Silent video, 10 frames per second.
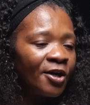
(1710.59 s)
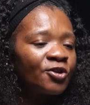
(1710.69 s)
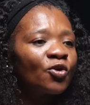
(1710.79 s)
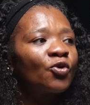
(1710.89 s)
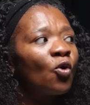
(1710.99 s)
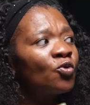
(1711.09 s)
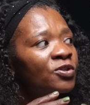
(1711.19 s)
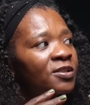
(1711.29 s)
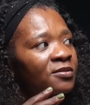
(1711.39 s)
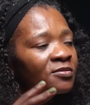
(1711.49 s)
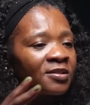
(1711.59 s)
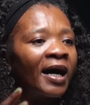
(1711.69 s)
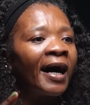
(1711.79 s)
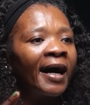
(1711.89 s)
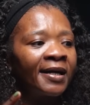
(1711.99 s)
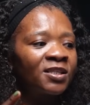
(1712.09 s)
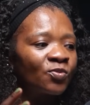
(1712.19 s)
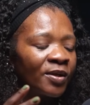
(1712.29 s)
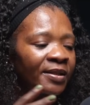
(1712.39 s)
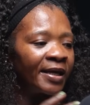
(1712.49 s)
So those ties,
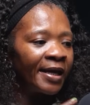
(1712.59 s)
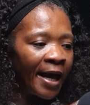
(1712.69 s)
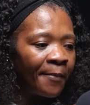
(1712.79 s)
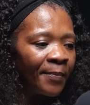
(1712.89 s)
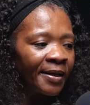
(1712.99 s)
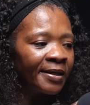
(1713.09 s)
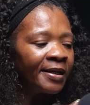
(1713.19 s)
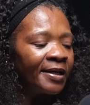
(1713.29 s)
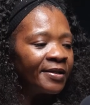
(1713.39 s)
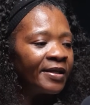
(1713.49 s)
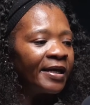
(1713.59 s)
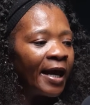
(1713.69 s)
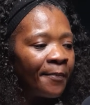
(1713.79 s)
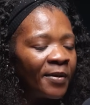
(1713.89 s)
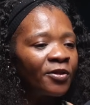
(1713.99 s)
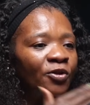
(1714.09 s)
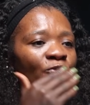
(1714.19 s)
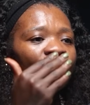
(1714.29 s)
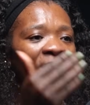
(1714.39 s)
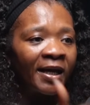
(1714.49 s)
when they happen
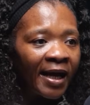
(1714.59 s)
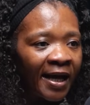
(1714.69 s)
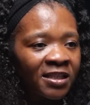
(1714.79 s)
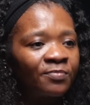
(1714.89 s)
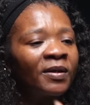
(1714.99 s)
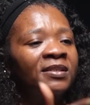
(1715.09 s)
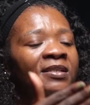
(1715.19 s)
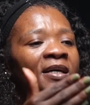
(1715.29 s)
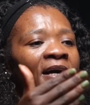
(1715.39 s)
through that act, but